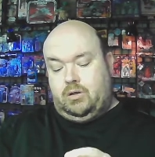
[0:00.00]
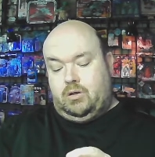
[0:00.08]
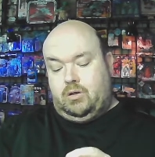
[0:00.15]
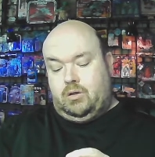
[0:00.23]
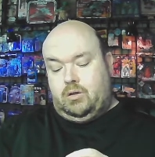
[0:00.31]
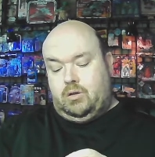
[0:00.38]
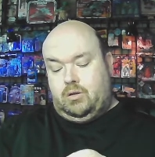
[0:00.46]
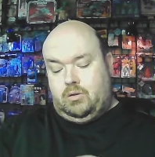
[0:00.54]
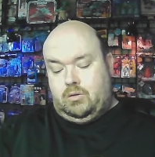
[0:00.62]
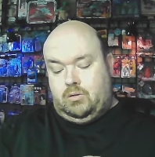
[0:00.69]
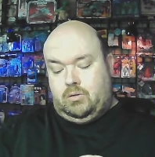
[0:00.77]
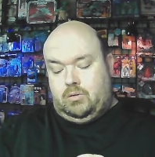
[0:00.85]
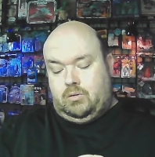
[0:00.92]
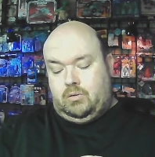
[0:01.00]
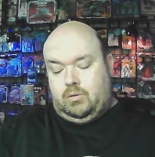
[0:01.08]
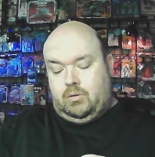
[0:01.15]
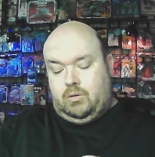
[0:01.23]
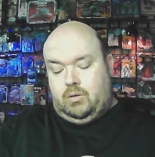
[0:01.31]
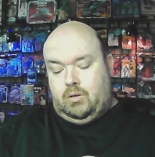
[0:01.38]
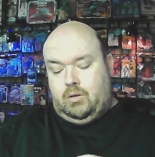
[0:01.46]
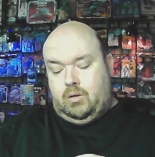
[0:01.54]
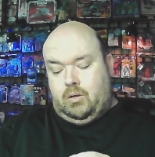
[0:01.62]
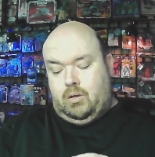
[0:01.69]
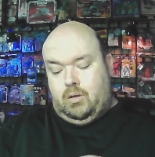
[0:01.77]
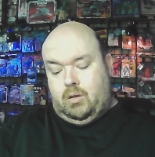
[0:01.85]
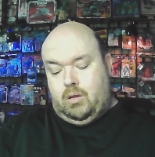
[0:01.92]

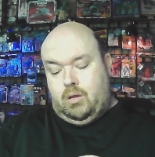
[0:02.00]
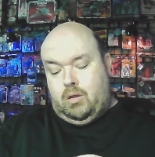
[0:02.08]
Nobody speaks.